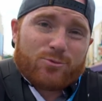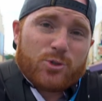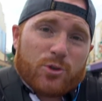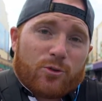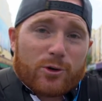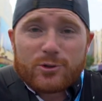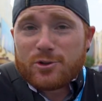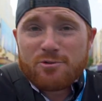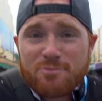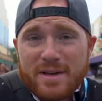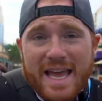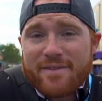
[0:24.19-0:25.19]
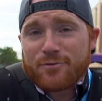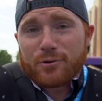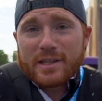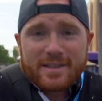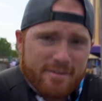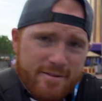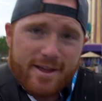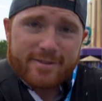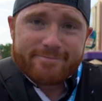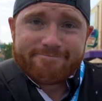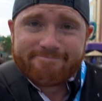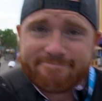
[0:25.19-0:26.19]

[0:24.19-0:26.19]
Universal and we haven't really done that.